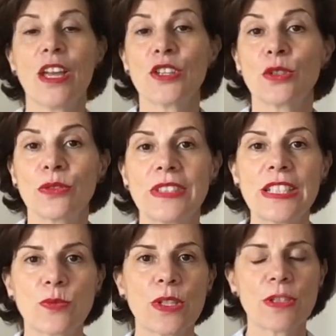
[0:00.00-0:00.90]
So
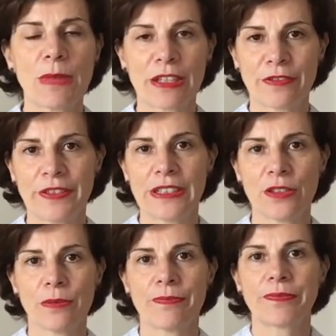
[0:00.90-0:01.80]
this was my
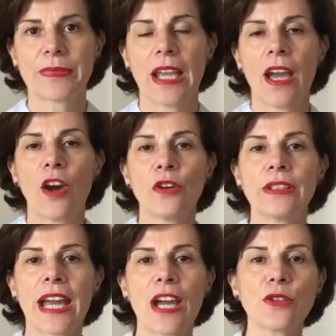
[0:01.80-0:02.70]
video on
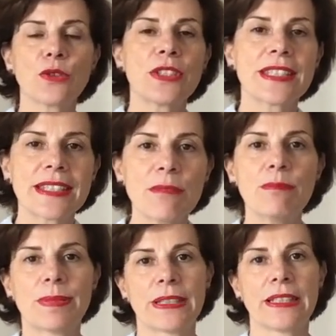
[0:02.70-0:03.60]
how to
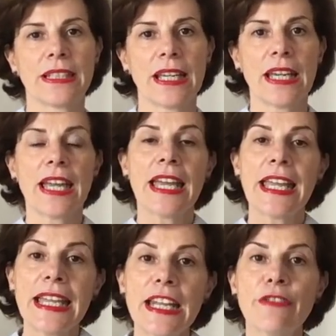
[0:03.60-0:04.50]
simply
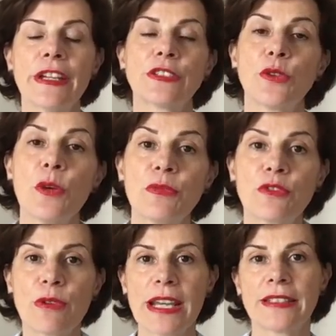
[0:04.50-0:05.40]
elevate or
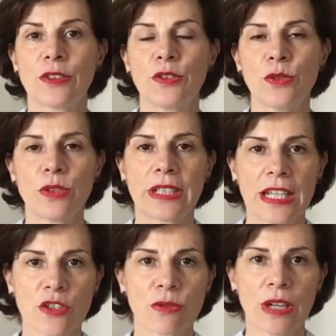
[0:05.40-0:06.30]
upgrade your
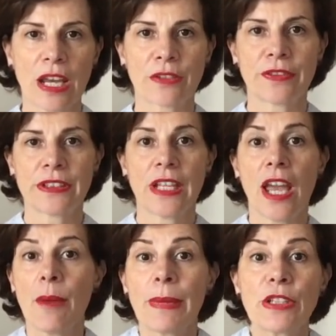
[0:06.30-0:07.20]
casual outfit
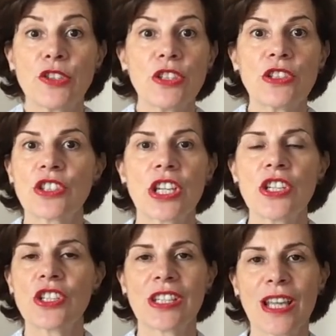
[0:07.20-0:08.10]
by just
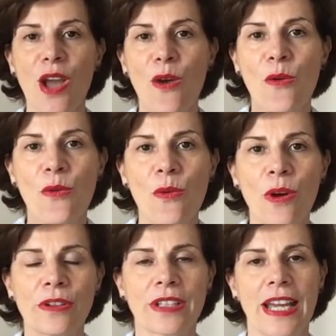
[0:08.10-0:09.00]
changing
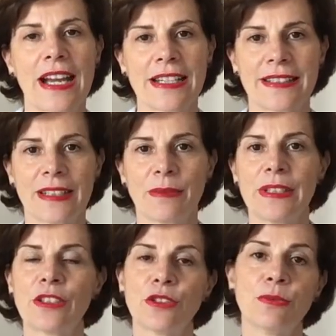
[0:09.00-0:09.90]
one item.
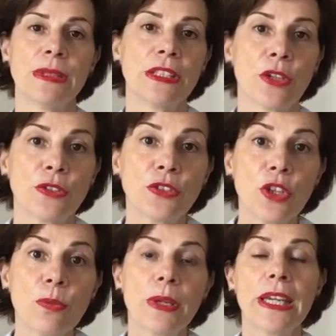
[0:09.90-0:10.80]
It could be a
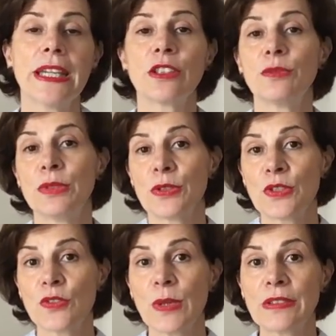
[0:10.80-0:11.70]
top, it could be a
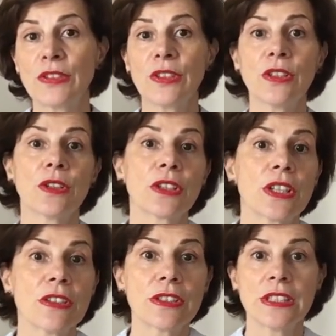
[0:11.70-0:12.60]
sweater, a
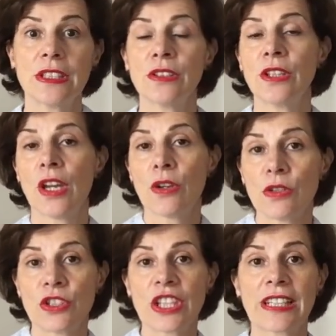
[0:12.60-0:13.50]
cardigan,
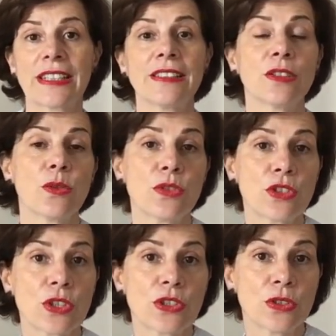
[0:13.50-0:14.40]
a jacket, or
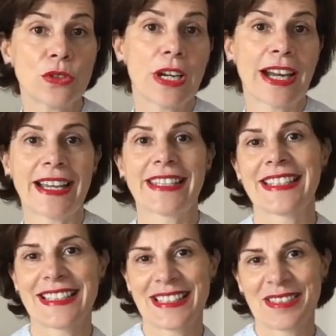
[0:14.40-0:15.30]
just your high
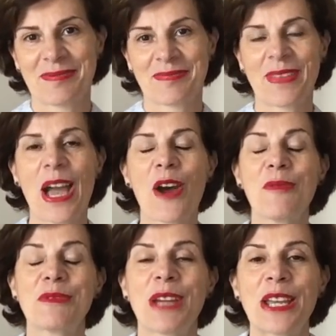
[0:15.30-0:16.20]
heels. I
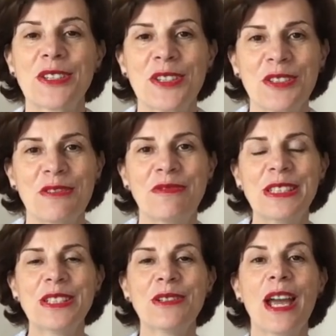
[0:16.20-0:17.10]
hope you enjoy your
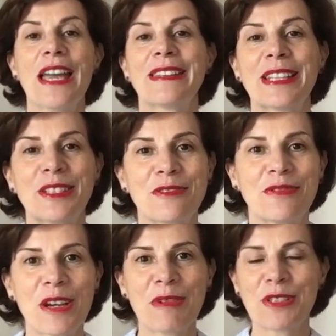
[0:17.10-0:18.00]
video. Thank you
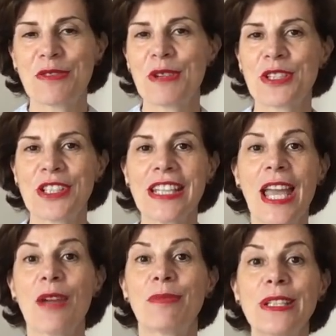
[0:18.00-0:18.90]
very much for watching.
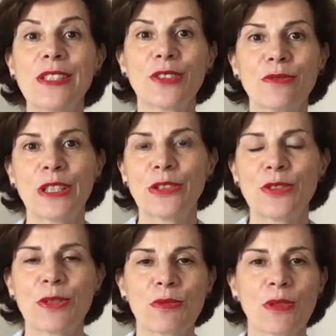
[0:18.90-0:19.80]
Please don't forget
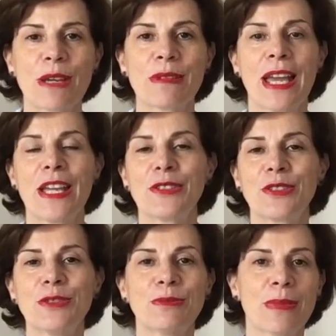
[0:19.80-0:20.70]
to subscribe
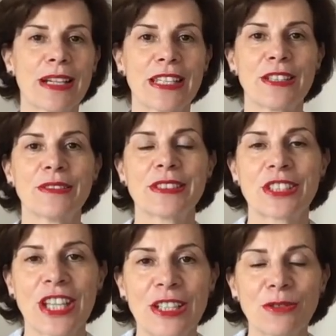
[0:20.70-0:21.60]
to my
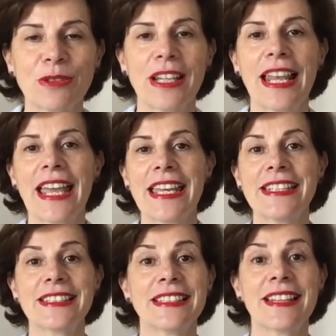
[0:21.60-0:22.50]
channel
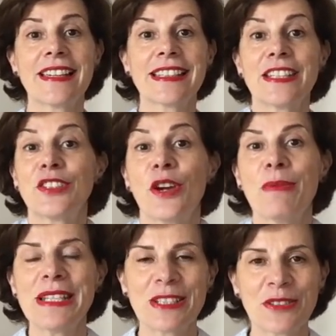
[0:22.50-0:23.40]
and like and
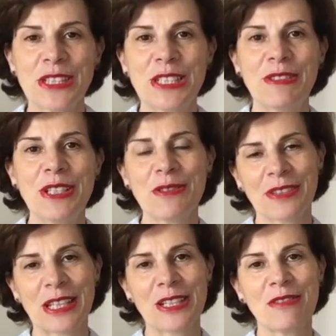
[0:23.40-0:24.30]
comment on this video.
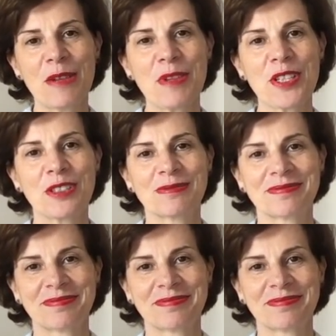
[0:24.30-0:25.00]
Thank you very much.